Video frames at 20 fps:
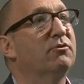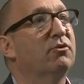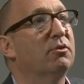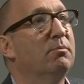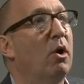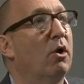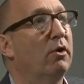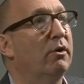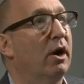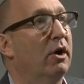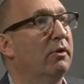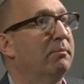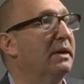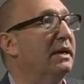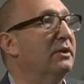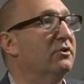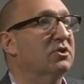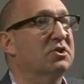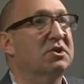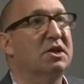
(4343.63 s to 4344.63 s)
of tomorrow
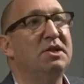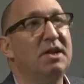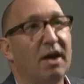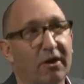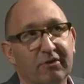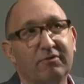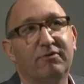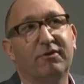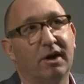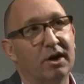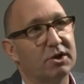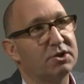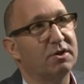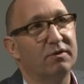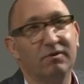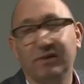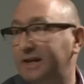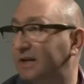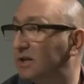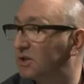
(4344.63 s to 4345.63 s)
being just another
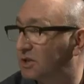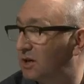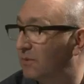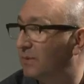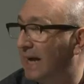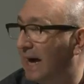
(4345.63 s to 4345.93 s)
version of leadership